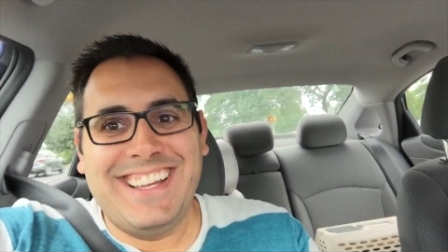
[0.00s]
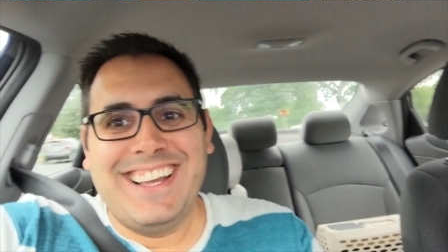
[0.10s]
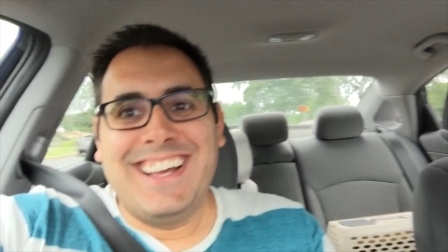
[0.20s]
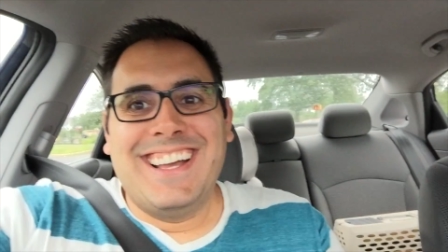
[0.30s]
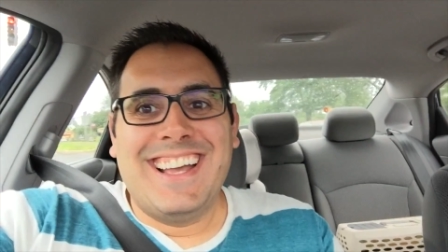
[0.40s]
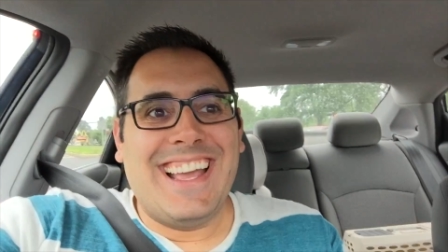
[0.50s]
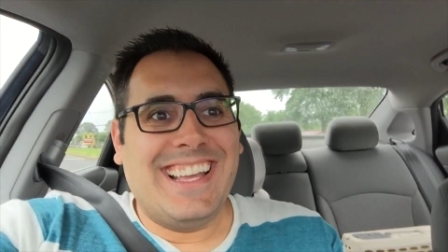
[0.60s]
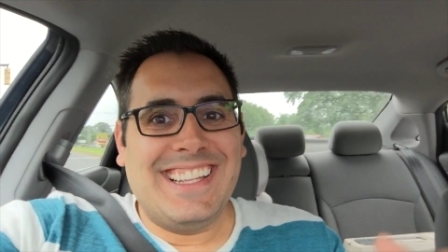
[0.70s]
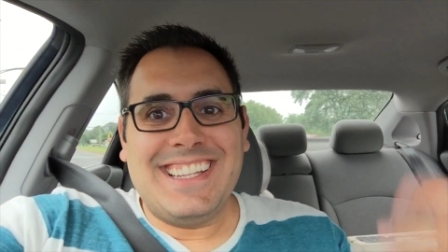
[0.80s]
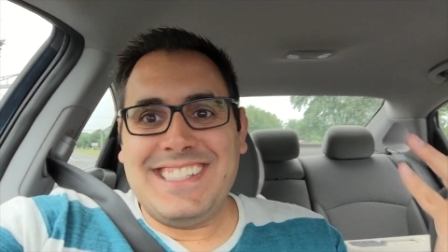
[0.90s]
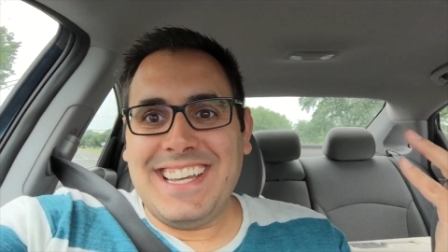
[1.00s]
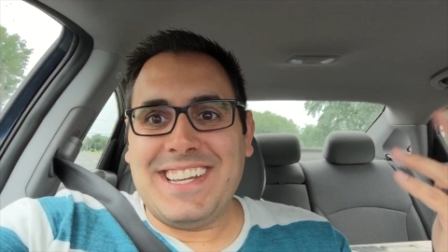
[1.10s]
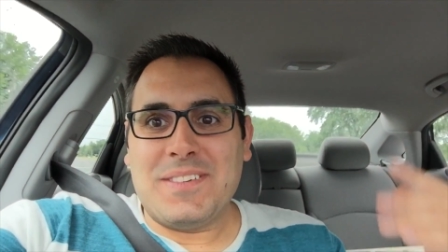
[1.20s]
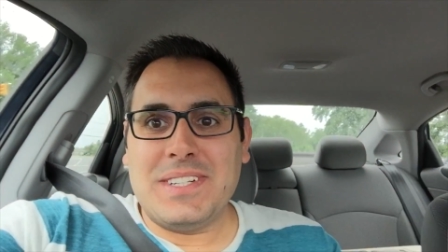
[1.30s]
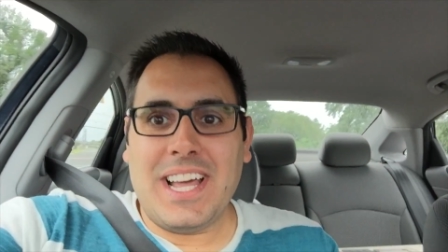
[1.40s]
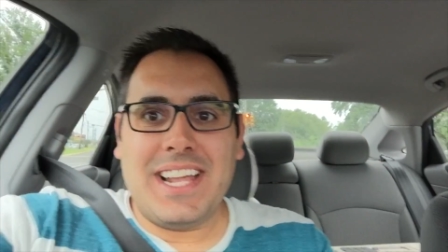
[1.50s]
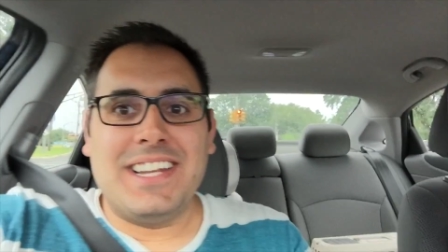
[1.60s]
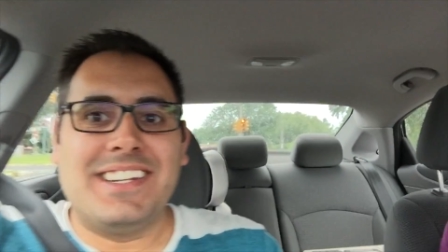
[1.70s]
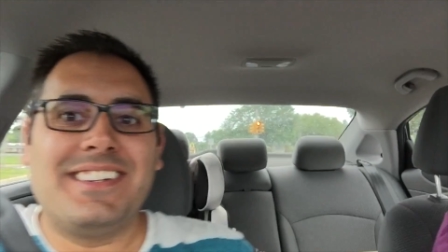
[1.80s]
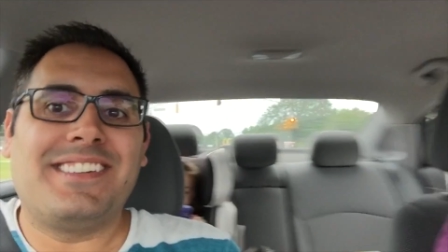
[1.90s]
And that's it. We're done.